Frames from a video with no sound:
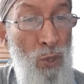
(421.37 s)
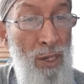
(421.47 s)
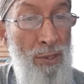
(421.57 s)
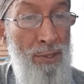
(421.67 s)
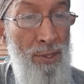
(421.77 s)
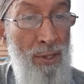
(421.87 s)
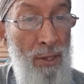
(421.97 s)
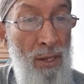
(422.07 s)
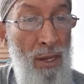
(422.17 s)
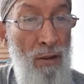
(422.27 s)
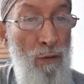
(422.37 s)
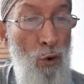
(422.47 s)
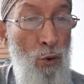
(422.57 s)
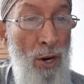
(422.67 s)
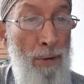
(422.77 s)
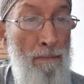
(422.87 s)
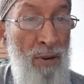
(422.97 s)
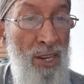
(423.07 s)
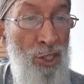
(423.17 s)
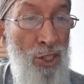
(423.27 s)
weeks for all the
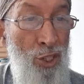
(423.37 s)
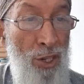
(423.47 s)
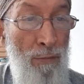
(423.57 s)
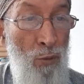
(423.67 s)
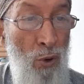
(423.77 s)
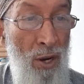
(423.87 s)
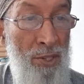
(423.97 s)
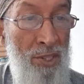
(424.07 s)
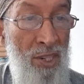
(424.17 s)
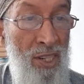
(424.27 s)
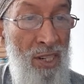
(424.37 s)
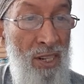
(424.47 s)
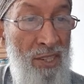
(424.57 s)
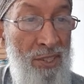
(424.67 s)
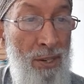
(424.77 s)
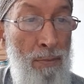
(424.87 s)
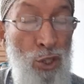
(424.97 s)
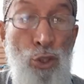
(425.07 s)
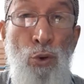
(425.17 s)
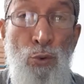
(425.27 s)
places Shavuot near the summer
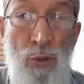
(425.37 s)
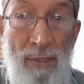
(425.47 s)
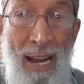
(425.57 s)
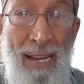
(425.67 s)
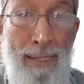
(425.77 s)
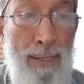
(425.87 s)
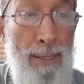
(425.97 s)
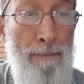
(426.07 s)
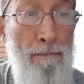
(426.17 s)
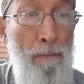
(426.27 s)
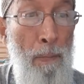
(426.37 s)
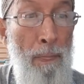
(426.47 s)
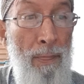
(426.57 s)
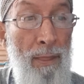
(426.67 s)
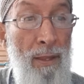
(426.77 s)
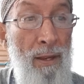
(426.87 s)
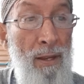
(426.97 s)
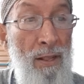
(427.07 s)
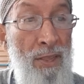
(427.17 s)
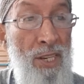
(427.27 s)
solstice,
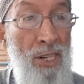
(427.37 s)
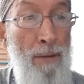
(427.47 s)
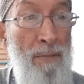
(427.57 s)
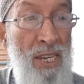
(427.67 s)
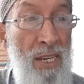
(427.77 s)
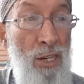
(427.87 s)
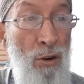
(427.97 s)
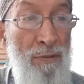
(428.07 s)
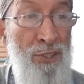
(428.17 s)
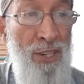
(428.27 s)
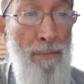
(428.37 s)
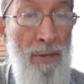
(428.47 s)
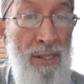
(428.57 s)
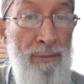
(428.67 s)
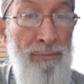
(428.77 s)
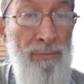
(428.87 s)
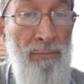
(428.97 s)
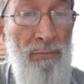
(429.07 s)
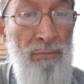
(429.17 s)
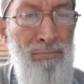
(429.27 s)
near the beginning of summer,
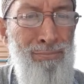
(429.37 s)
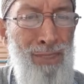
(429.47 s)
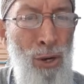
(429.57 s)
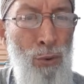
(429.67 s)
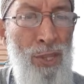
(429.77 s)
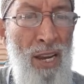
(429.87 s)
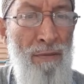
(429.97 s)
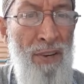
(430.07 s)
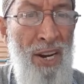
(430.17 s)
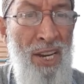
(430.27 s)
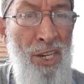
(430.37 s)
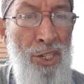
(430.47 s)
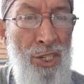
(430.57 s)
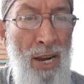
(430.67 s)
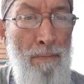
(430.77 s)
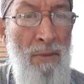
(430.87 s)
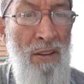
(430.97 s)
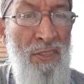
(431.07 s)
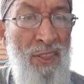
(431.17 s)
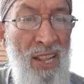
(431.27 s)
on the average a
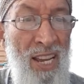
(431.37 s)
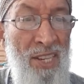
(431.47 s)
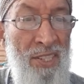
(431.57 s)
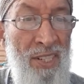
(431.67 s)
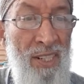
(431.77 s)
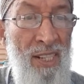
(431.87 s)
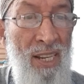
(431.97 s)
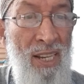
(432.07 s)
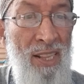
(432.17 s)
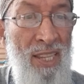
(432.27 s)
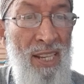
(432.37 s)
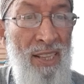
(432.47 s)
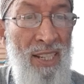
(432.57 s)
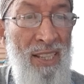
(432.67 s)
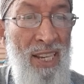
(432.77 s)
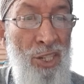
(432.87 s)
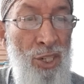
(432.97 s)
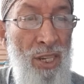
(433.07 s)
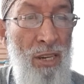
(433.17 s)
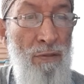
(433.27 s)
month later than the
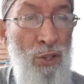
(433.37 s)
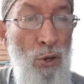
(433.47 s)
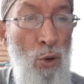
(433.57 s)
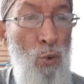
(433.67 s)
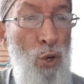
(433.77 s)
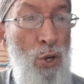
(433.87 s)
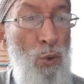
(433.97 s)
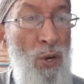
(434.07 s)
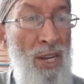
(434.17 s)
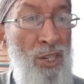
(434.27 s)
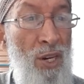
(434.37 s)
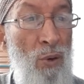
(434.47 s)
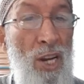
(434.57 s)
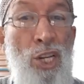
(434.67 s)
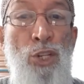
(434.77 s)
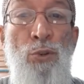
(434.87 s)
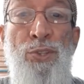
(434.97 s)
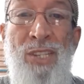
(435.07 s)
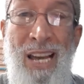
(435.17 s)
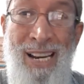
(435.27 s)
date given on current
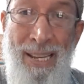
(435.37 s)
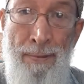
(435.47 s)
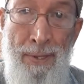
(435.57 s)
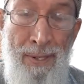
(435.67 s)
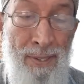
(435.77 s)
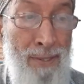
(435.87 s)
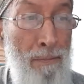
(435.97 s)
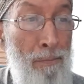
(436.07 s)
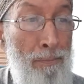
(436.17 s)
religious calendars.